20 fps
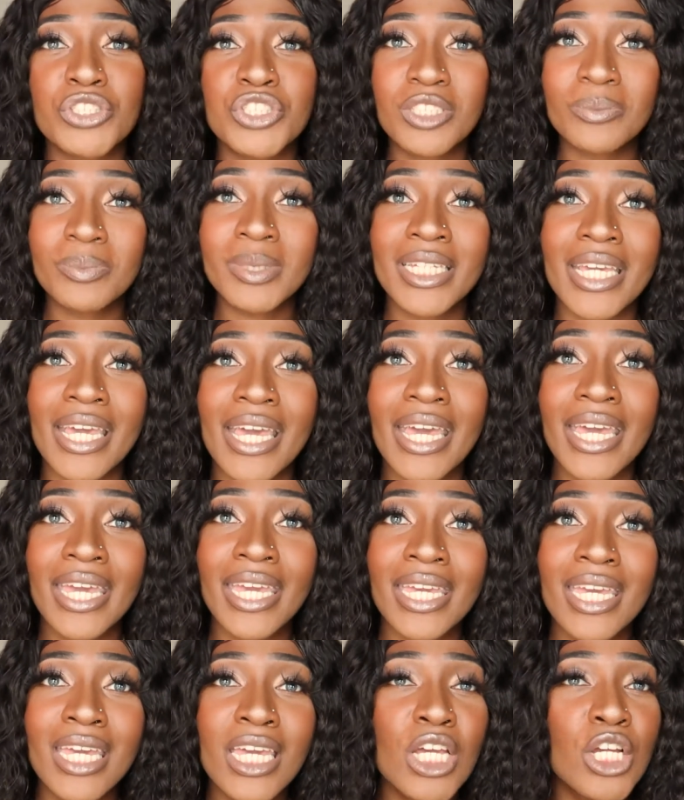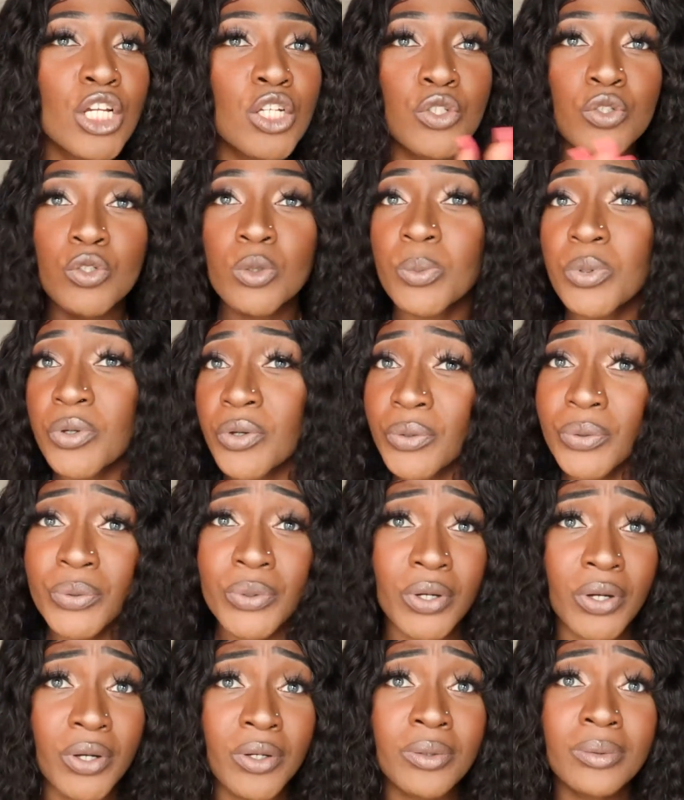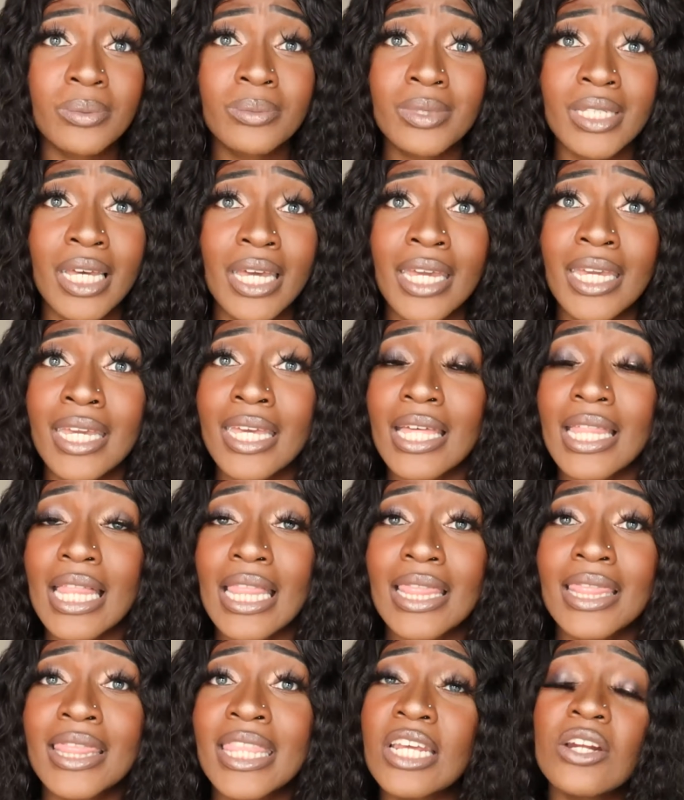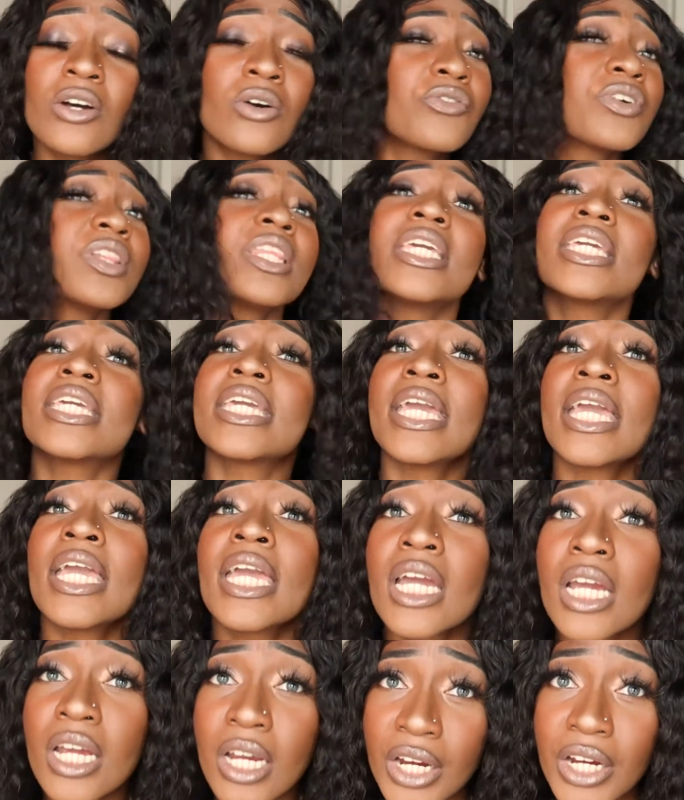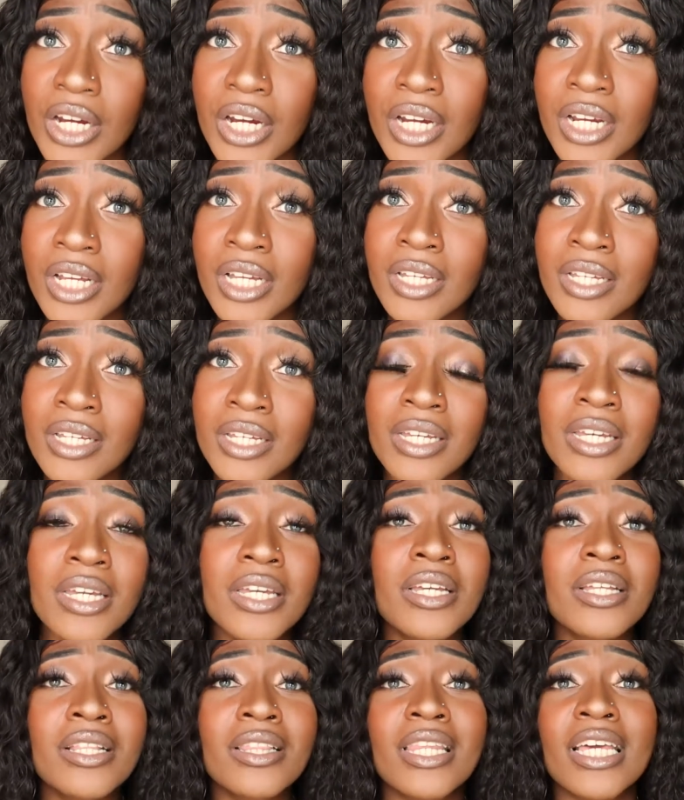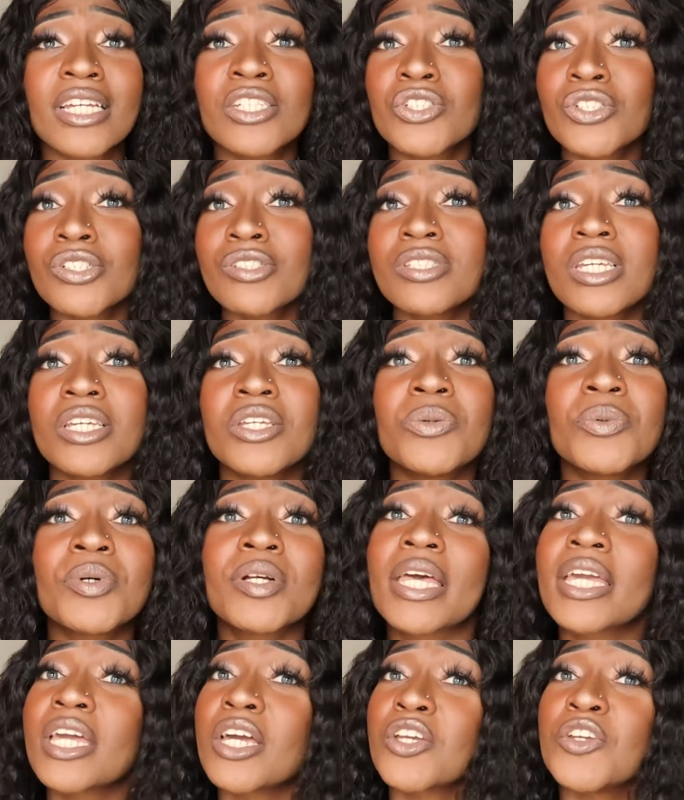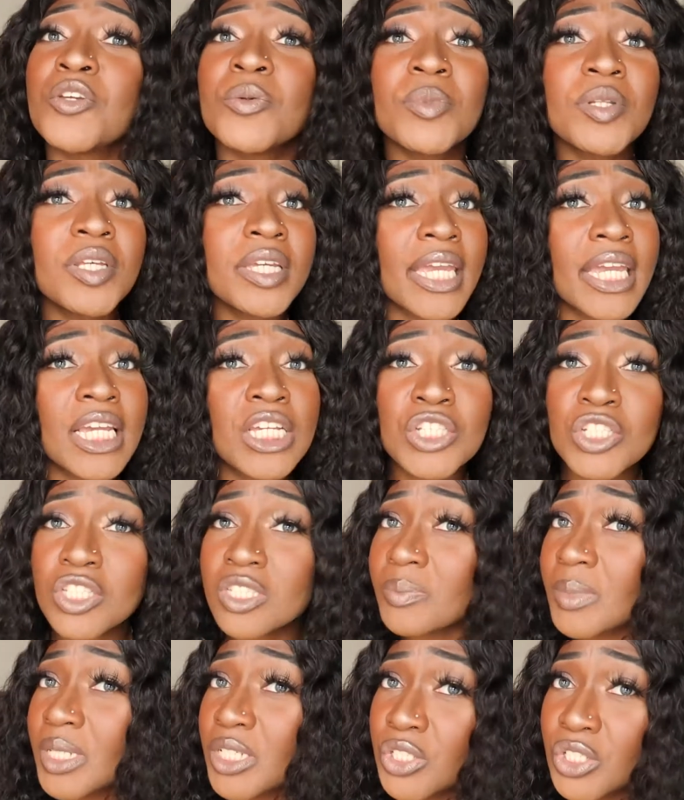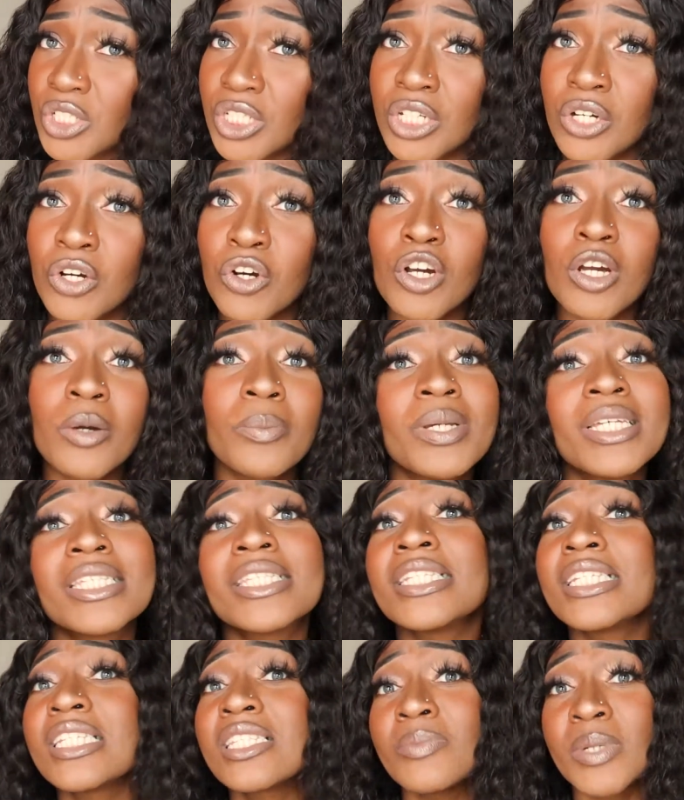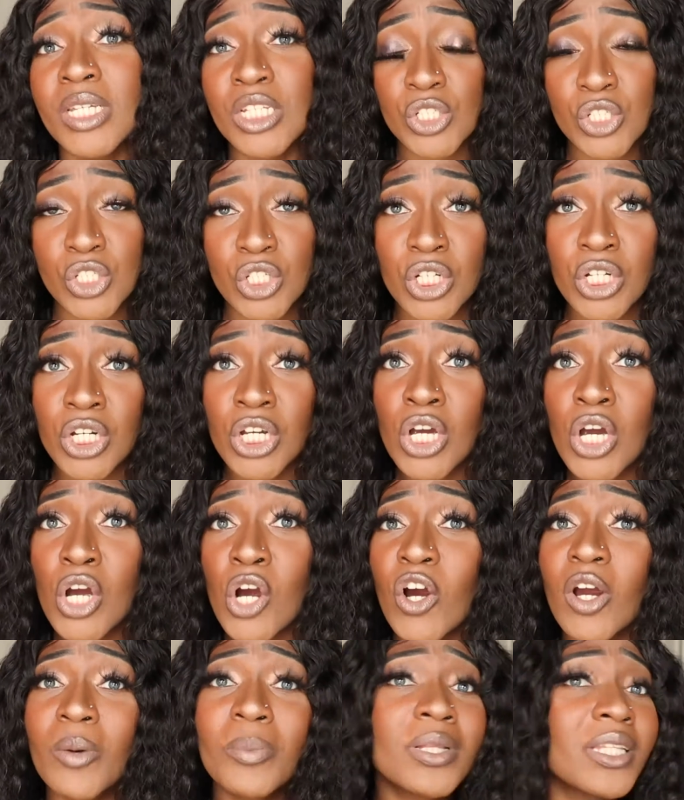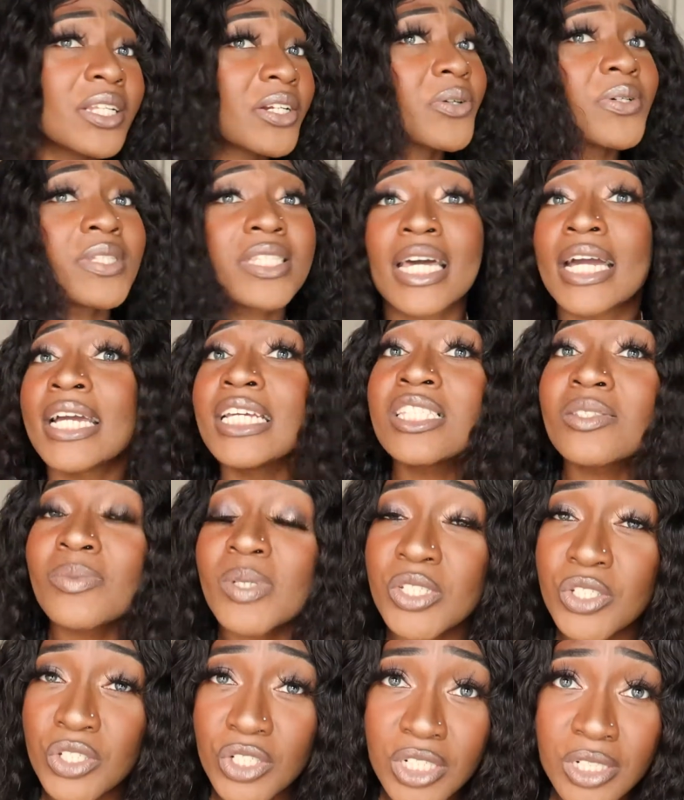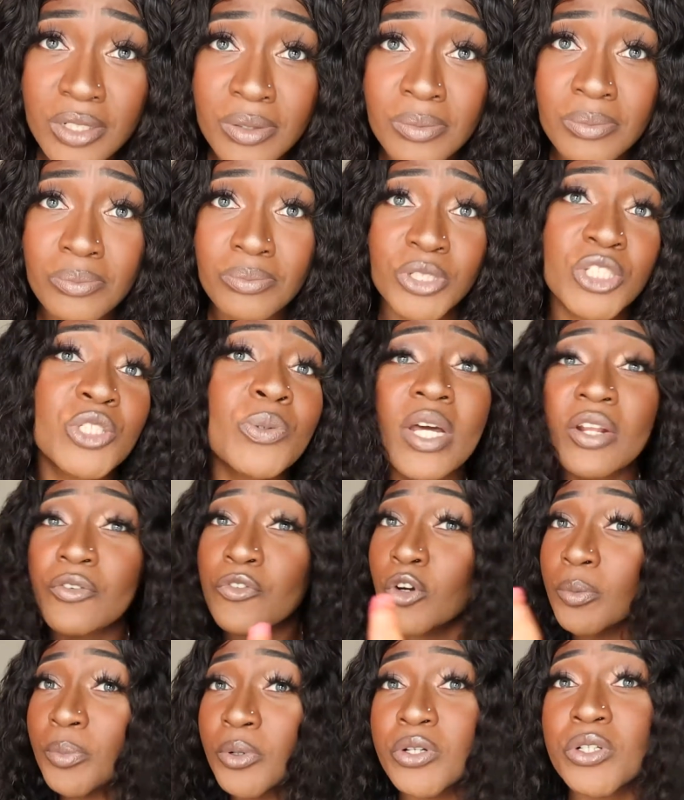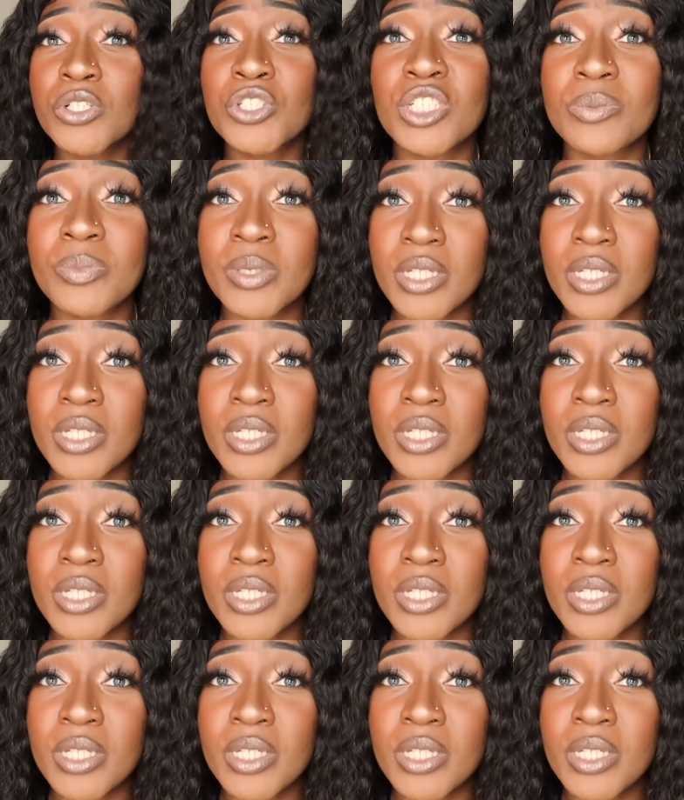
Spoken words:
GPA. Numero uno. Like, they don't really care. Let's just say you were like a communications major or a business major or a political science major, but you had a 4.0